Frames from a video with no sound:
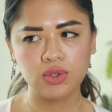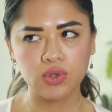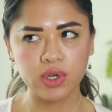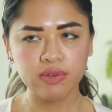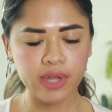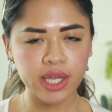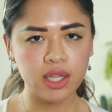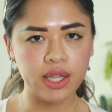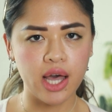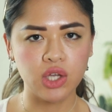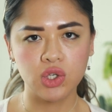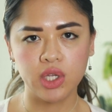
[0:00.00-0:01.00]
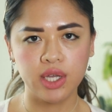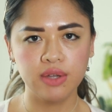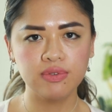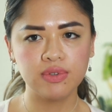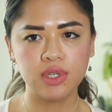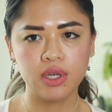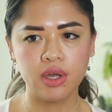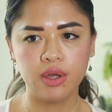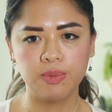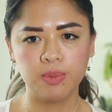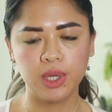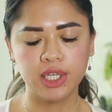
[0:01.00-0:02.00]
sort of like a lash lift,
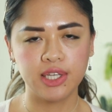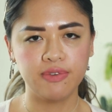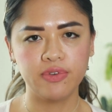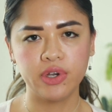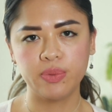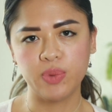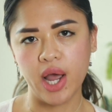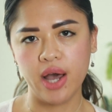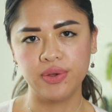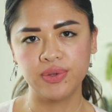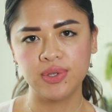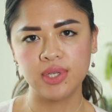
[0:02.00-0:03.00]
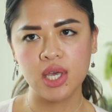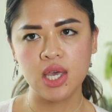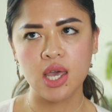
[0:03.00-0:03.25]
except for your brows.